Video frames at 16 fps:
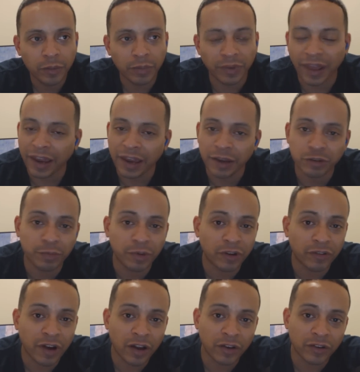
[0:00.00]
But that game's
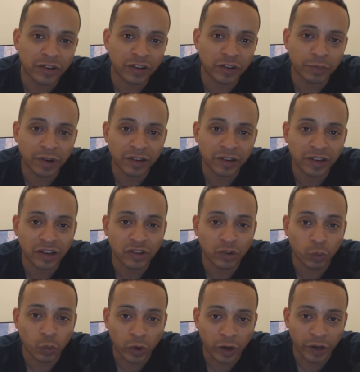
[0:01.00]
been around since
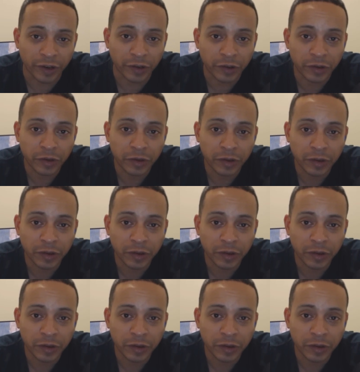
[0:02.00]
PlayStation 1.